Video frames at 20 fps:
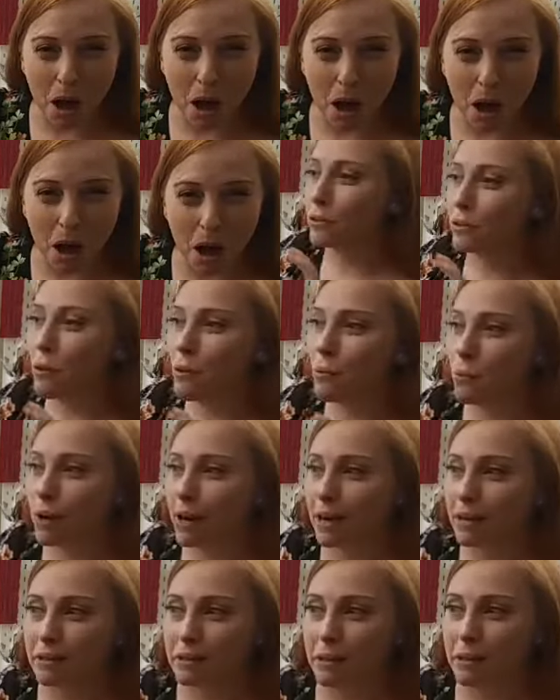our
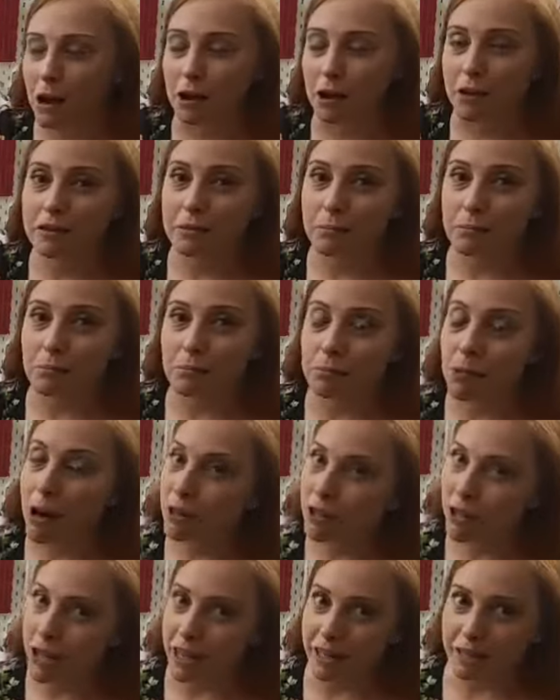projects to be as
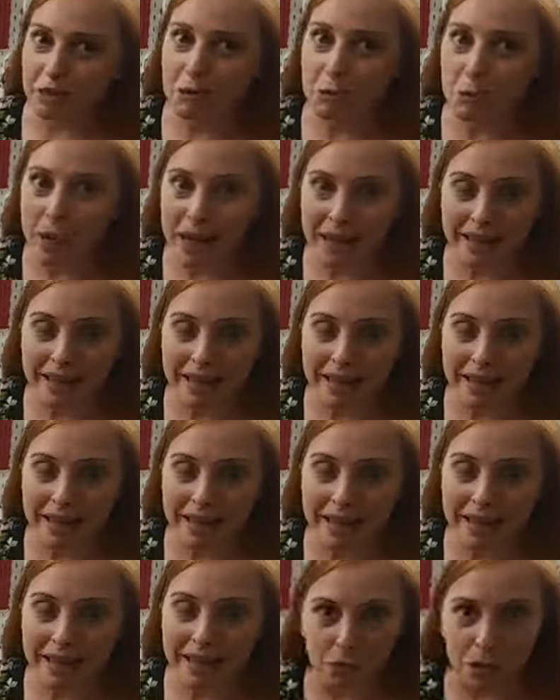successful as
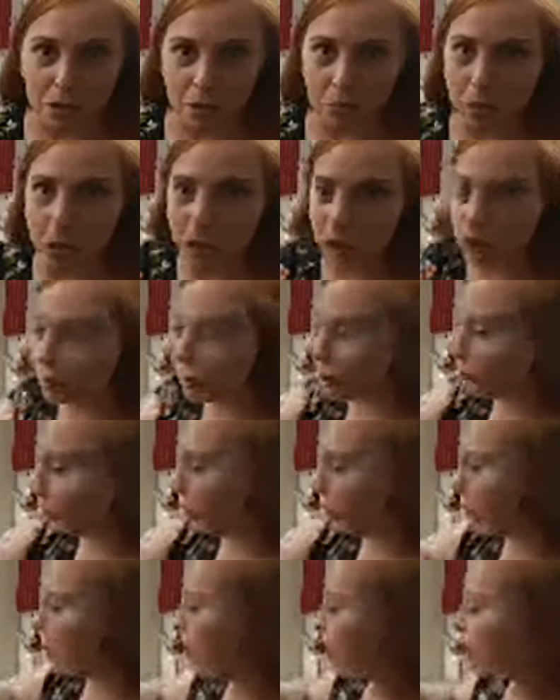possible. Sometimes with
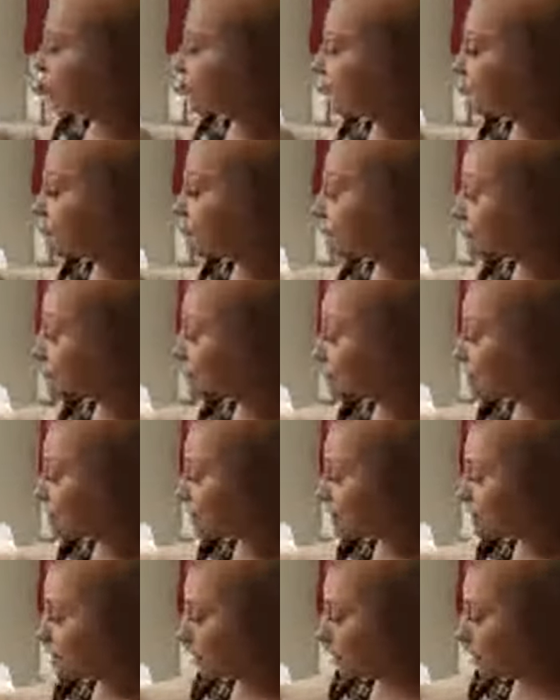these thicker materials,
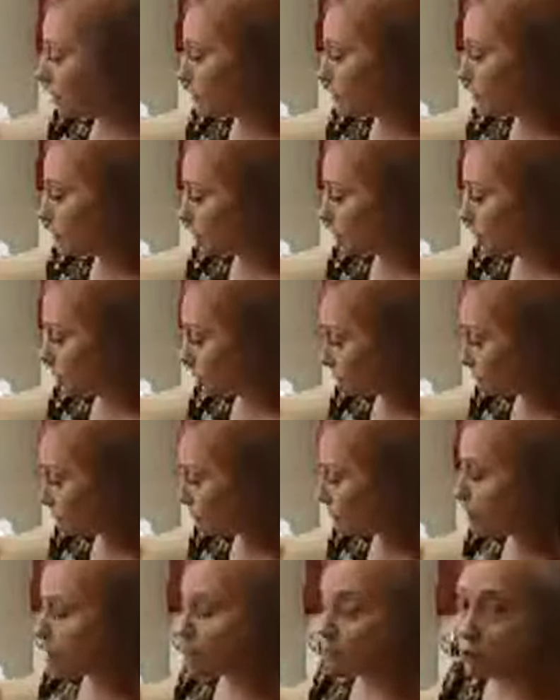excuse me, with
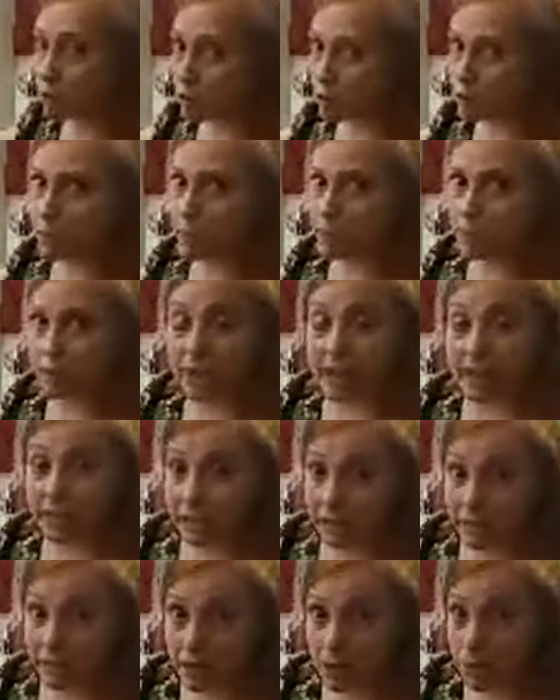these thicker materials,
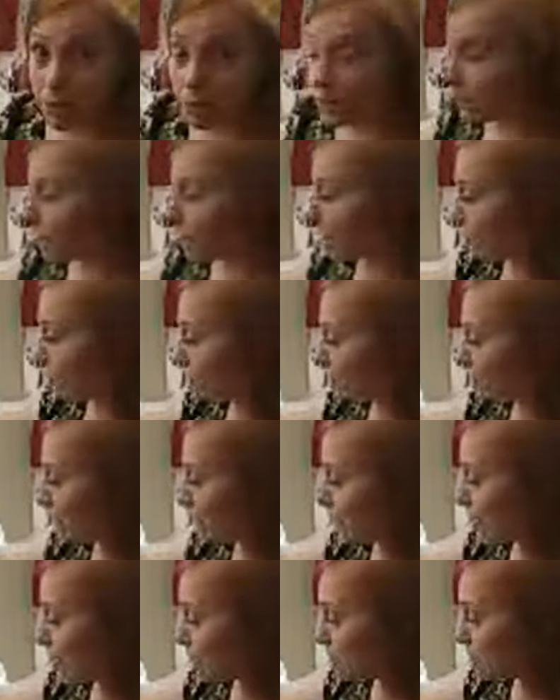it actually helps to
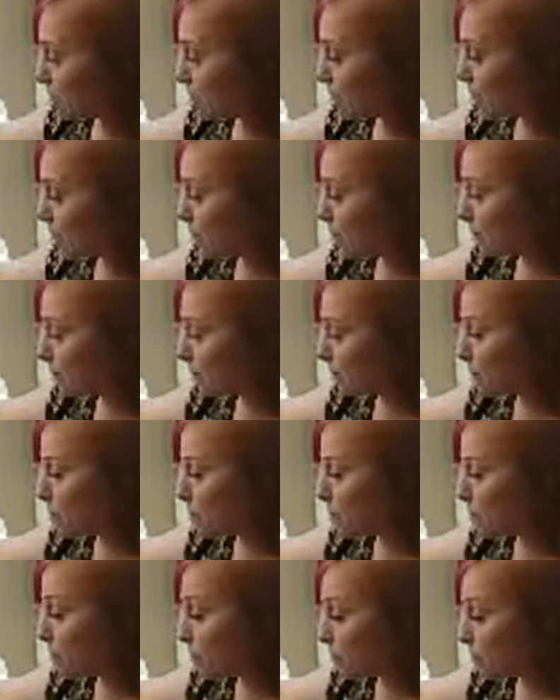move the
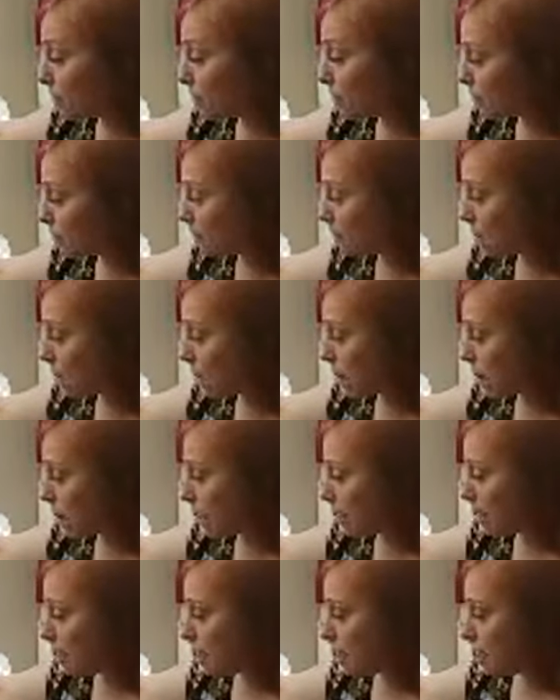design um,
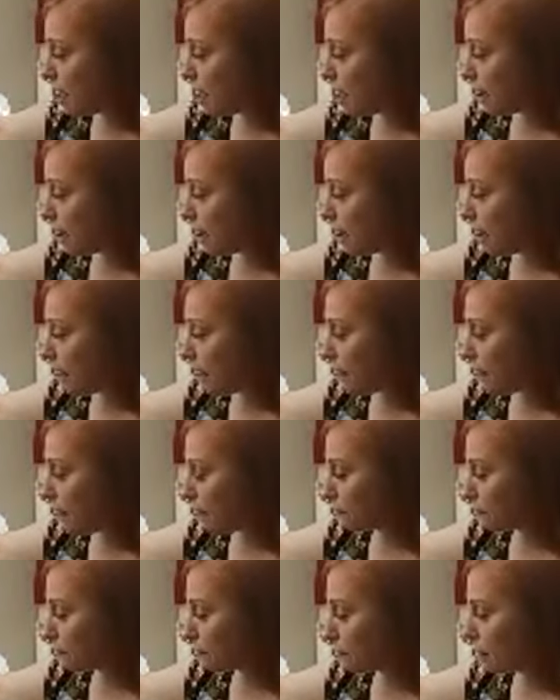so it's
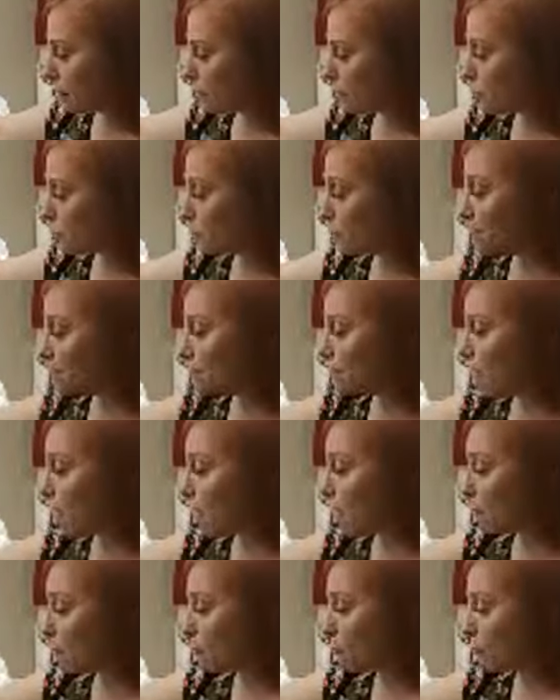not right on
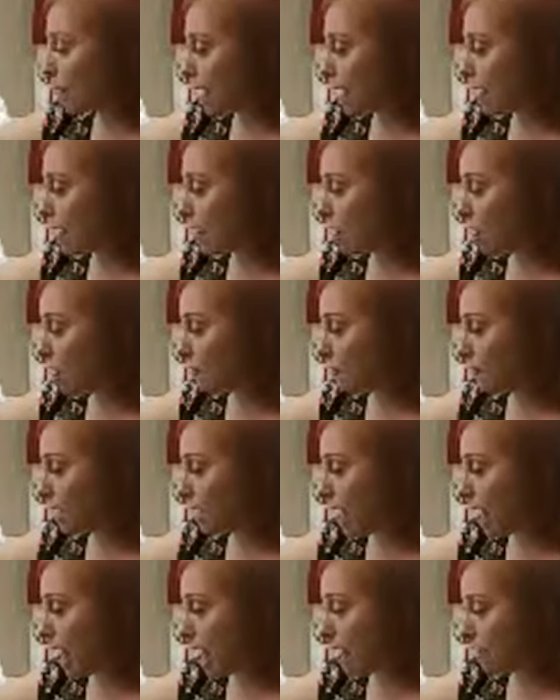the edge.
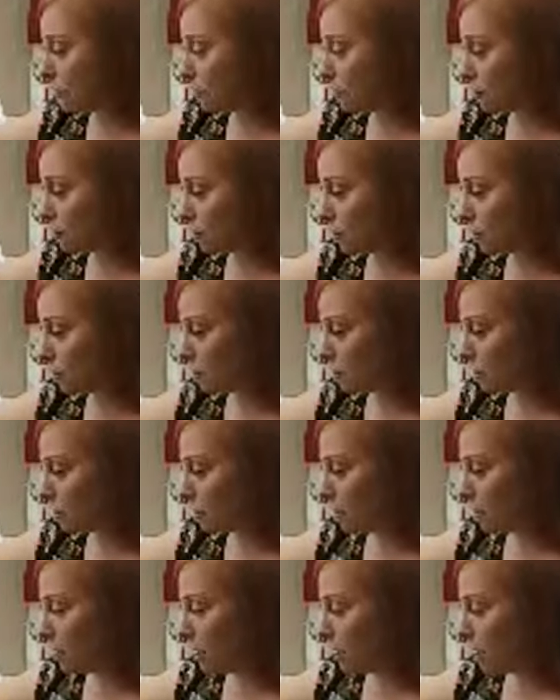Um,
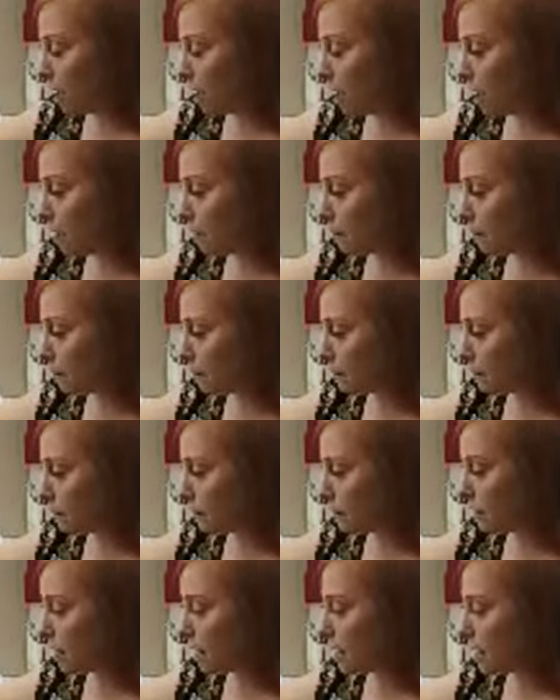then there's
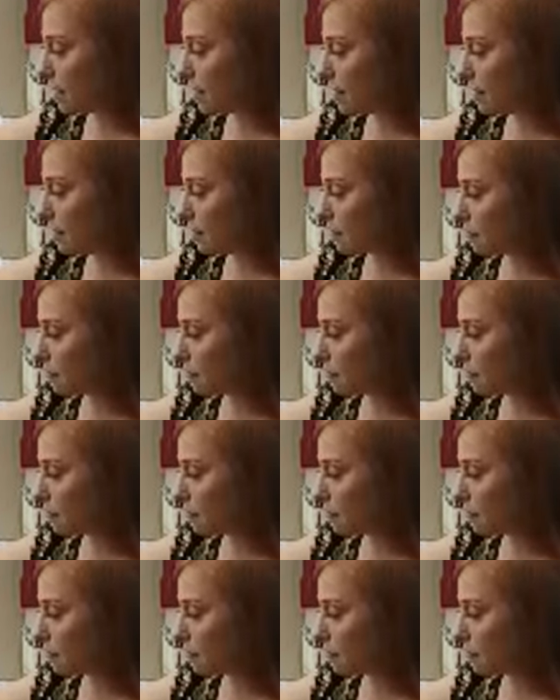just less,